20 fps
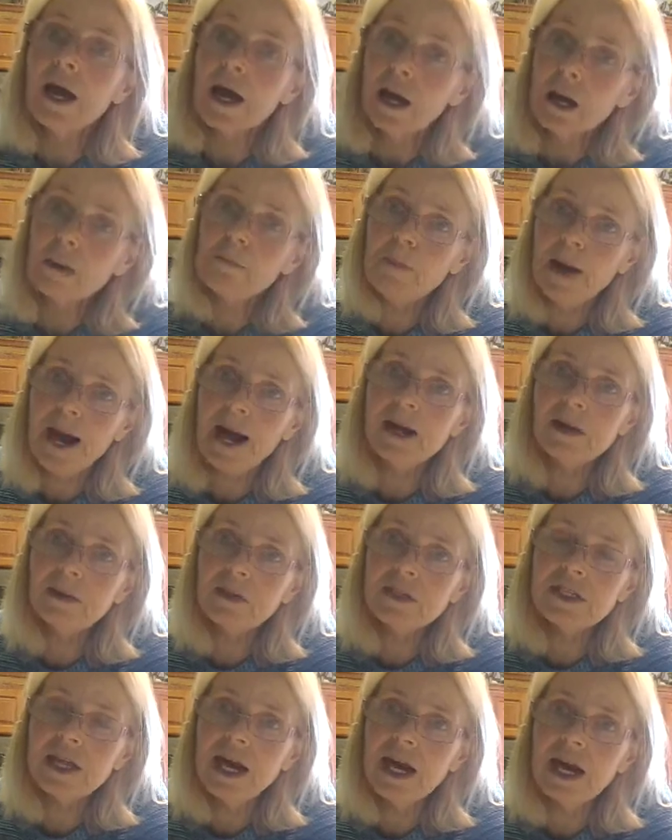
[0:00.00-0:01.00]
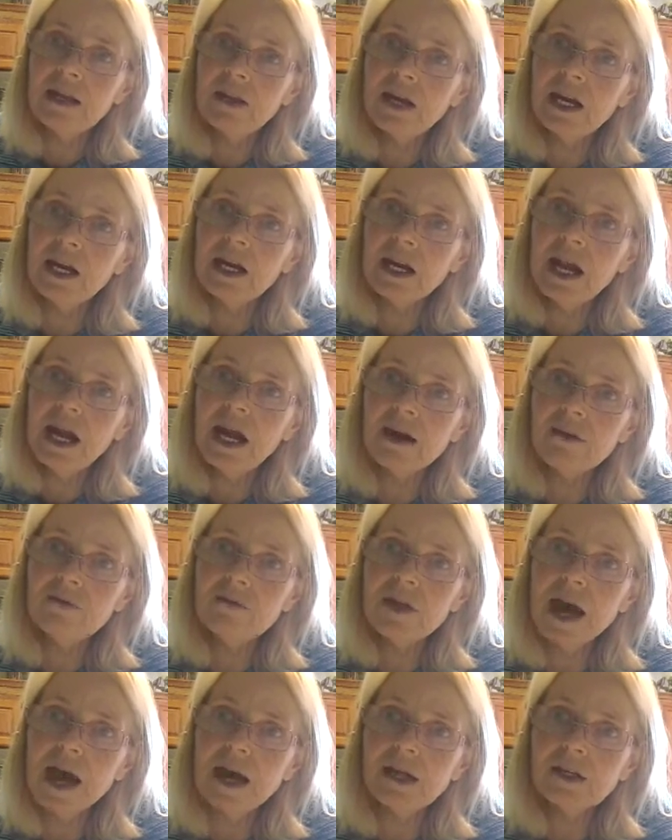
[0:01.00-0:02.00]
And back in the day, they didn't have
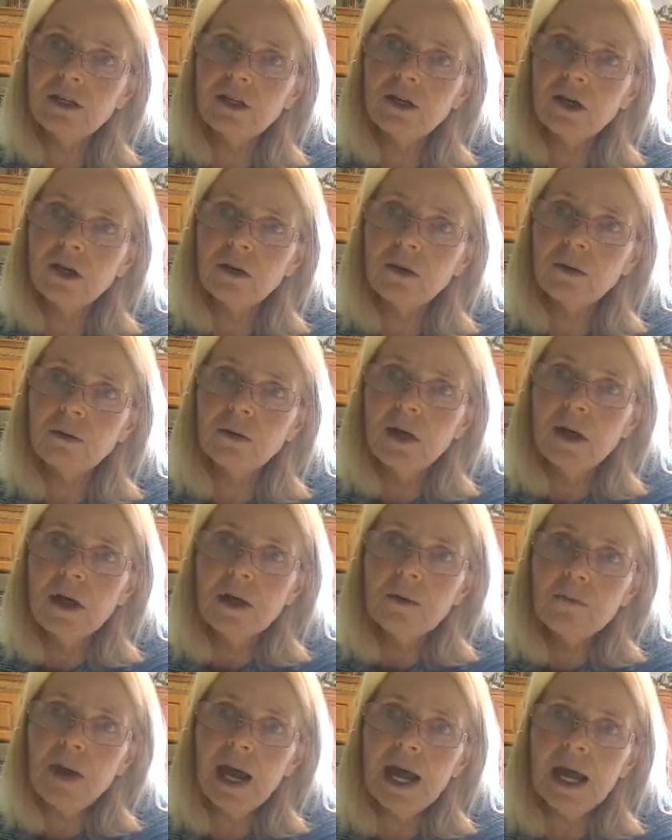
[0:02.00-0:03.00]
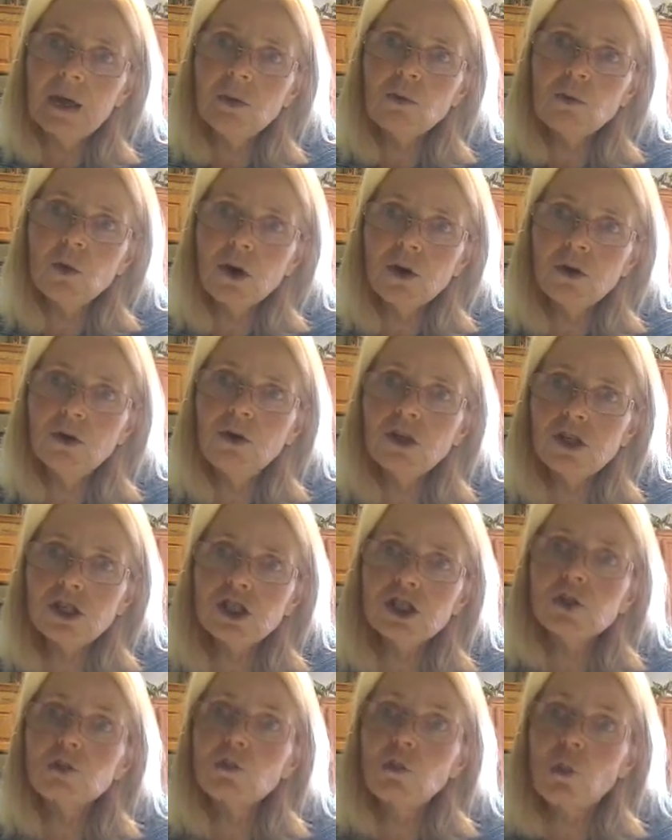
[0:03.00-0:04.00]
that, you know, paint where you can
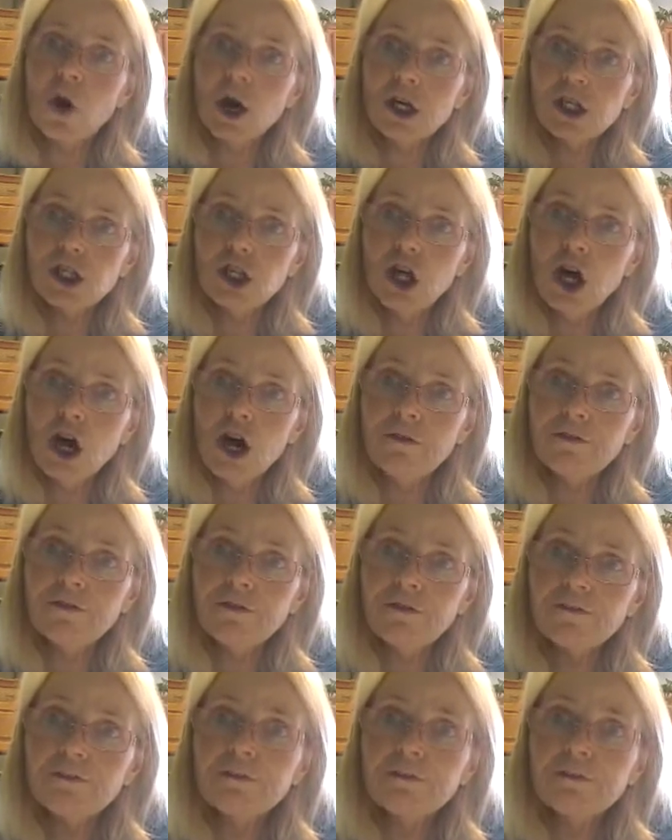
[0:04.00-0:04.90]
just wash it off.